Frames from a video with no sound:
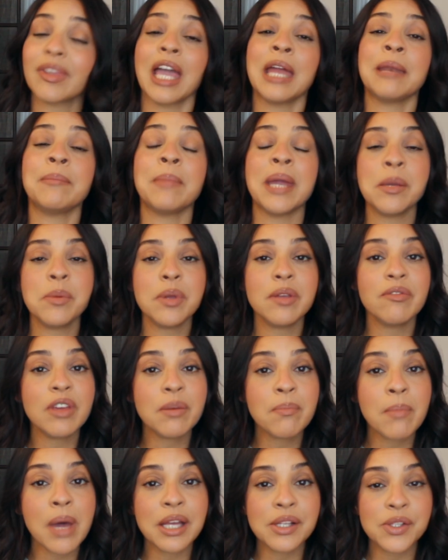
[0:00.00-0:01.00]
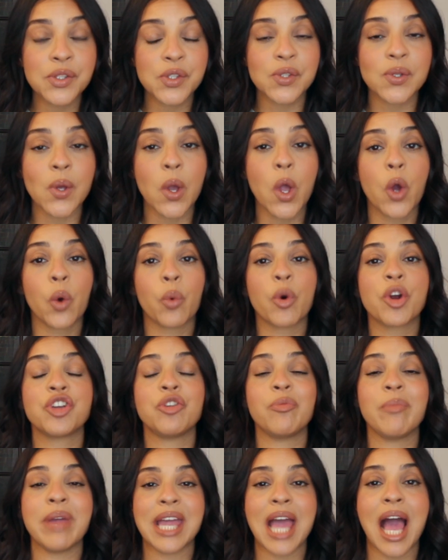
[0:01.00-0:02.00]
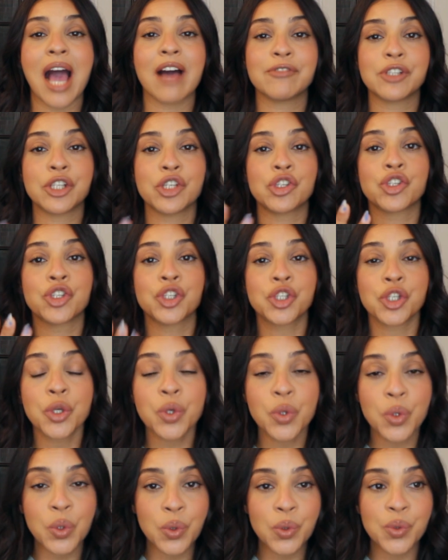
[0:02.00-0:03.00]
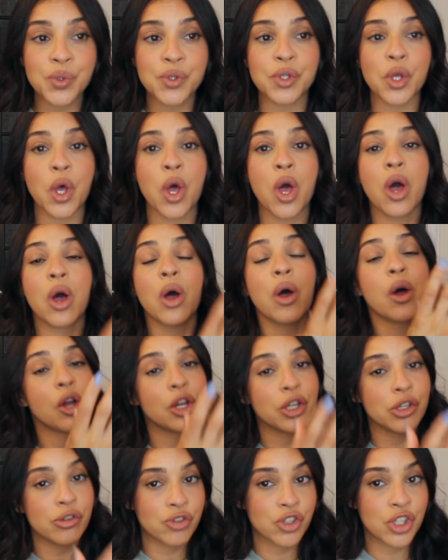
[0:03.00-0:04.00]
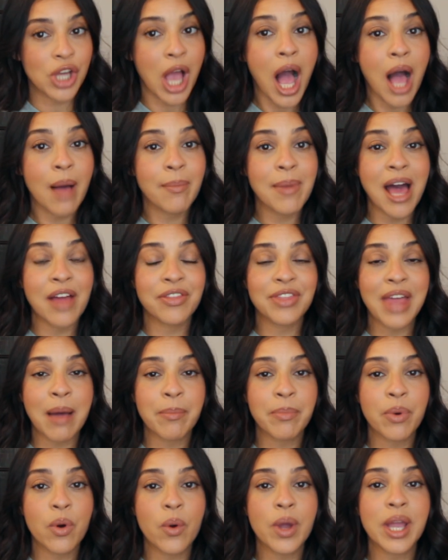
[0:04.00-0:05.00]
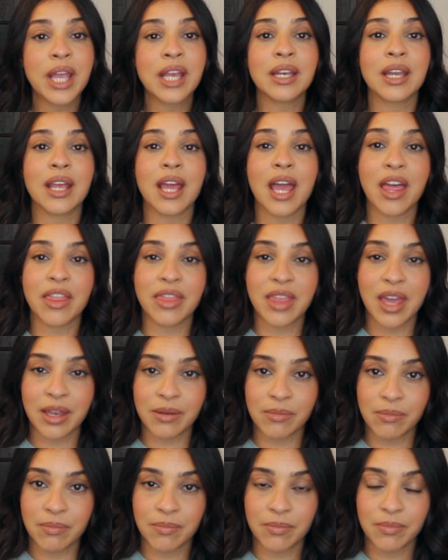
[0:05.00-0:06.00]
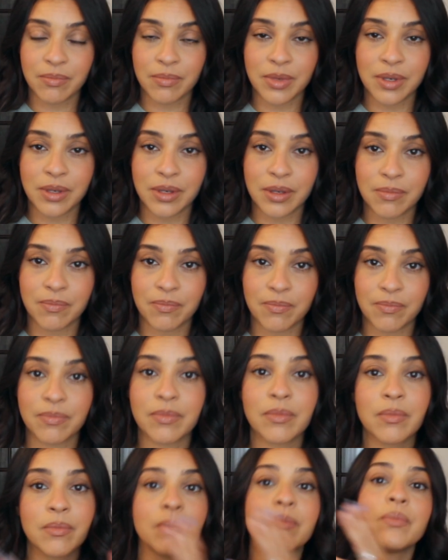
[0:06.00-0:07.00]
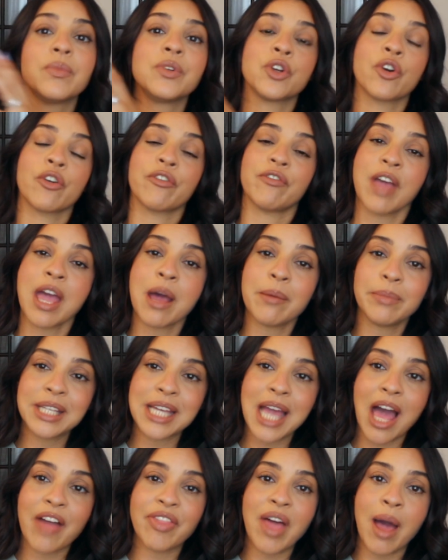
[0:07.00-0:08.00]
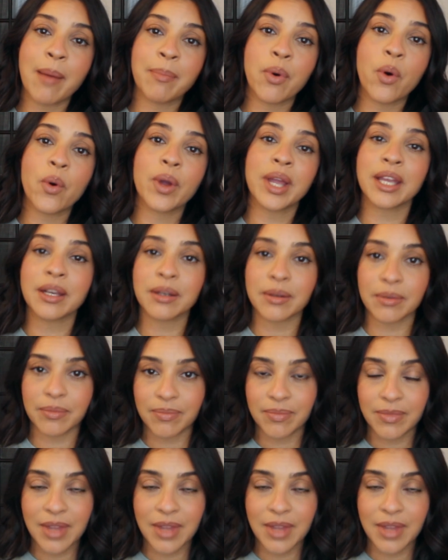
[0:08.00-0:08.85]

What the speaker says: and maybe even months where you may have to choose your job at that point and then your family at that point.